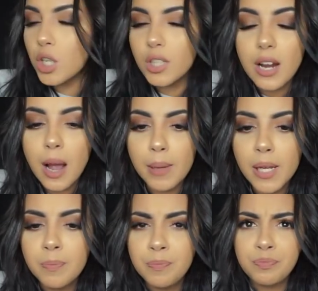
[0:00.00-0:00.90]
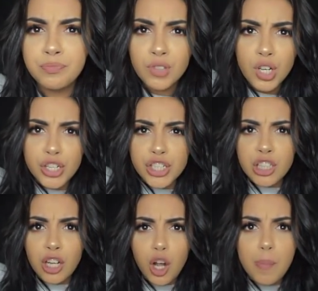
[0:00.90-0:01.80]
Doctor come in. She
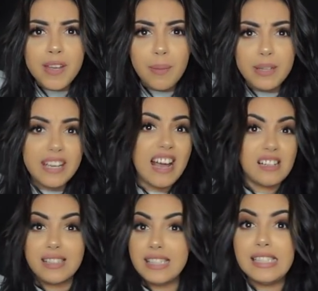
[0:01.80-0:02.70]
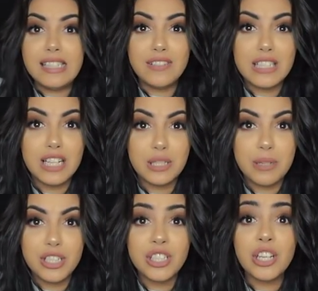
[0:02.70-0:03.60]
like opened up the gown, didn't even touch
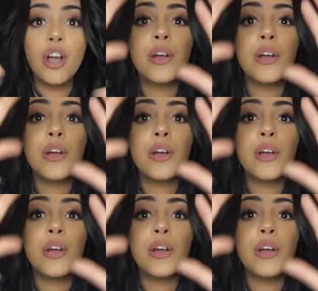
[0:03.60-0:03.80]
me. She's like,